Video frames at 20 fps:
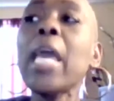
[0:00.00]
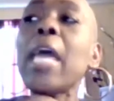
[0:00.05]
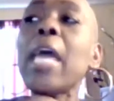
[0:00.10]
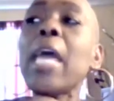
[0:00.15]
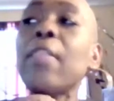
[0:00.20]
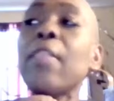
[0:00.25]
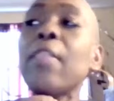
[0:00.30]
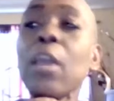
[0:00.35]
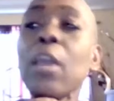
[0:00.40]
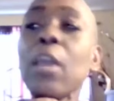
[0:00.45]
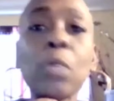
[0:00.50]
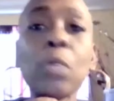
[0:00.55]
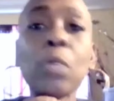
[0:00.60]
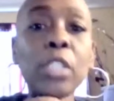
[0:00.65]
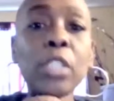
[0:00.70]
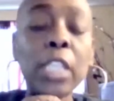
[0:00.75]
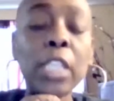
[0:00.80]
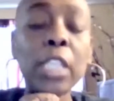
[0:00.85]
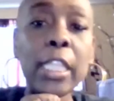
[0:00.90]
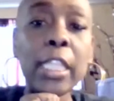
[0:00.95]

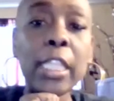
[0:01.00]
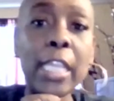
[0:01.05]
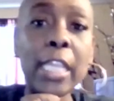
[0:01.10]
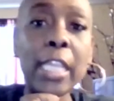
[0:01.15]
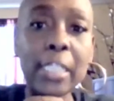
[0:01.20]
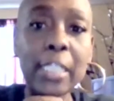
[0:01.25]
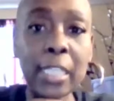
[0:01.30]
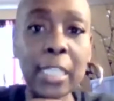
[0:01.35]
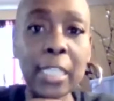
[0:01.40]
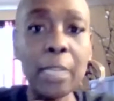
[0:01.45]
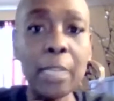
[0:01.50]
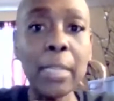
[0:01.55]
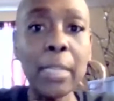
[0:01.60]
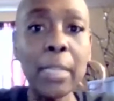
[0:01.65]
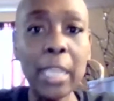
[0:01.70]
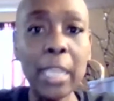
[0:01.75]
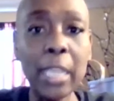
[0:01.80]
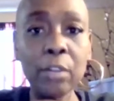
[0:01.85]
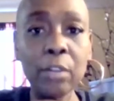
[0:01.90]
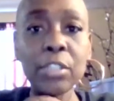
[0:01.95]
They sent him a
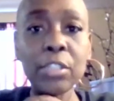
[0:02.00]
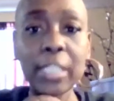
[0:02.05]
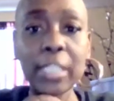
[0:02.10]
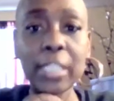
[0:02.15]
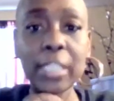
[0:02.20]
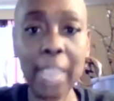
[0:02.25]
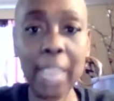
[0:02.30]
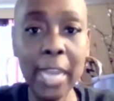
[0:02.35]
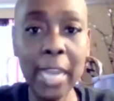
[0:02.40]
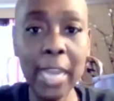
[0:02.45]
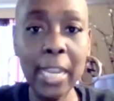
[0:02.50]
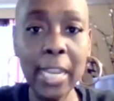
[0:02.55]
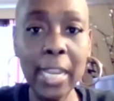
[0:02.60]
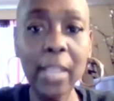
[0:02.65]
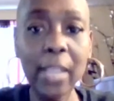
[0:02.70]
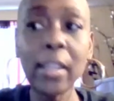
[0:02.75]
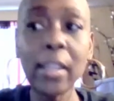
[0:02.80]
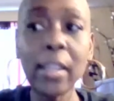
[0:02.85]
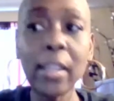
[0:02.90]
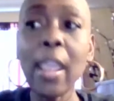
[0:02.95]
letter stating
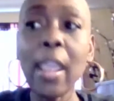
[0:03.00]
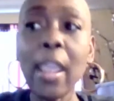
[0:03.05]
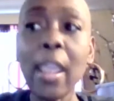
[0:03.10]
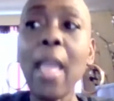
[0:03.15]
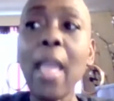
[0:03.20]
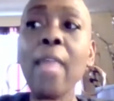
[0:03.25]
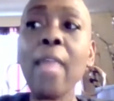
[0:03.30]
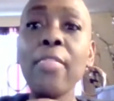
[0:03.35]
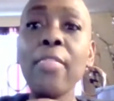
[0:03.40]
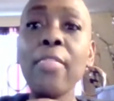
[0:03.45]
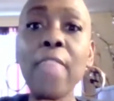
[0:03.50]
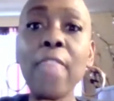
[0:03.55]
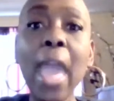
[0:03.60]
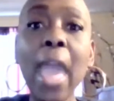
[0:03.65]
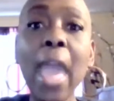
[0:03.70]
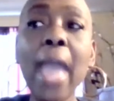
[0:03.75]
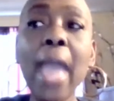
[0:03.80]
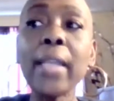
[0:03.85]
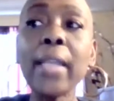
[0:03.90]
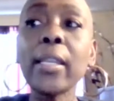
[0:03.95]

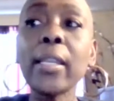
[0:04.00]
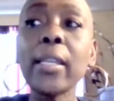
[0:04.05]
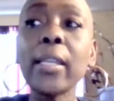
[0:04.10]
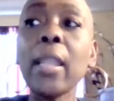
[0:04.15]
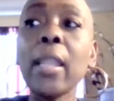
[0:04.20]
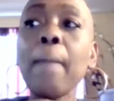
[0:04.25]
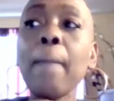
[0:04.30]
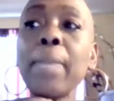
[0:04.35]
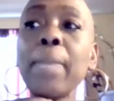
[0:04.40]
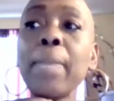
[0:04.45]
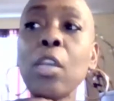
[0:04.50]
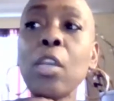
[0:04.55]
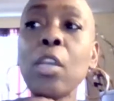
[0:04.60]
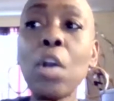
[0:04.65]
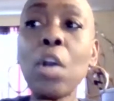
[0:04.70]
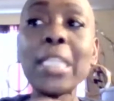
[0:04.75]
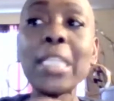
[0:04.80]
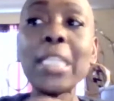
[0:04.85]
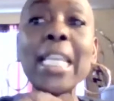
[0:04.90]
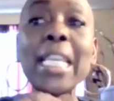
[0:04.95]
that
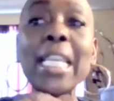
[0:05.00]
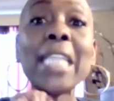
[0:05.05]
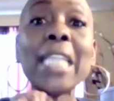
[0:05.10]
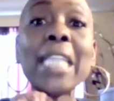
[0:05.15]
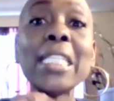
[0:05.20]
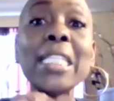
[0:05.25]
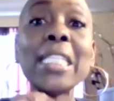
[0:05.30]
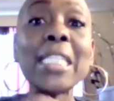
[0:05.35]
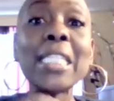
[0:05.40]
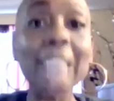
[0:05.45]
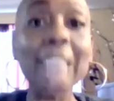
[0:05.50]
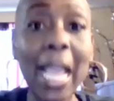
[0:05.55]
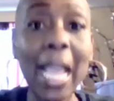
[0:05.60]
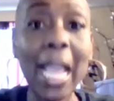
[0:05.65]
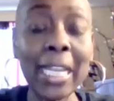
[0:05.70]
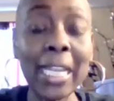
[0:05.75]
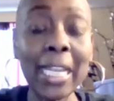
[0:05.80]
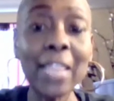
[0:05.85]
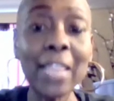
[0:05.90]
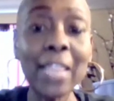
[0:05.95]
because he
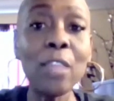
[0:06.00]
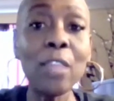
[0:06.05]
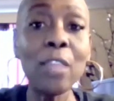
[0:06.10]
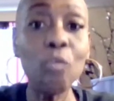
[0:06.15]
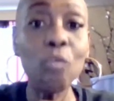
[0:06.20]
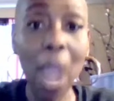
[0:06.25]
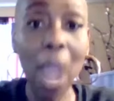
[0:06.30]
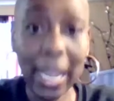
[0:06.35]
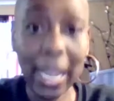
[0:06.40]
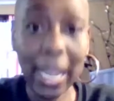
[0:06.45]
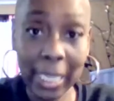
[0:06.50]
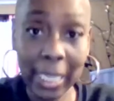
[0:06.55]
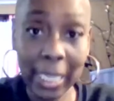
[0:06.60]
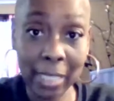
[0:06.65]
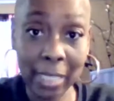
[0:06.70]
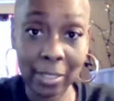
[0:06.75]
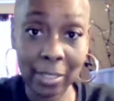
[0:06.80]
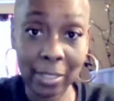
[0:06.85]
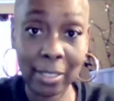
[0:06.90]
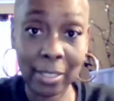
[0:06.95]
incited the riot,
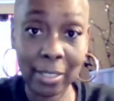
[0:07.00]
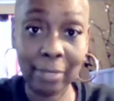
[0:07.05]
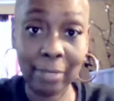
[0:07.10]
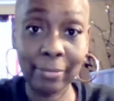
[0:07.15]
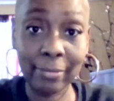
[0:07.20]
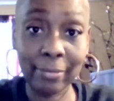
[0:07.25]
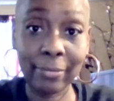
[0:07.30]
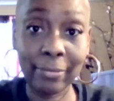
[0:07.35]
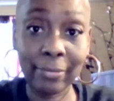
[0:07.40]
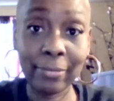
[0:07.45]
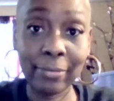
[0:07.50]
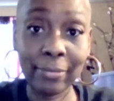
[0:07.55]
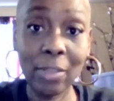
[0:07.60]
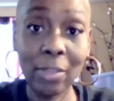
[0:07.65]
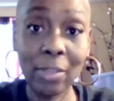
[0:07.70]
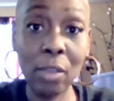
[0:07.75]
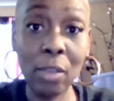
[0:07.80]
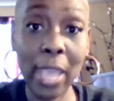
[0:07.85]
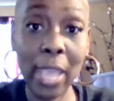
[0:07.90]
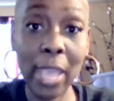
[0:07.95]

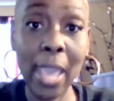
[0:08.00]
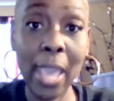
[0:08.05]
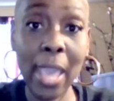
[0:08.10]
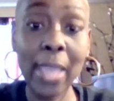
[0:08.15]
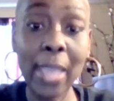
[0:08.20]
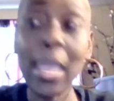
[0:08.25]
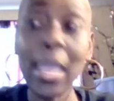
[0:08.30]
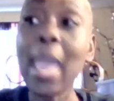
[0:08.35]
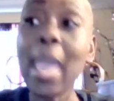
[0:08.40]
okay,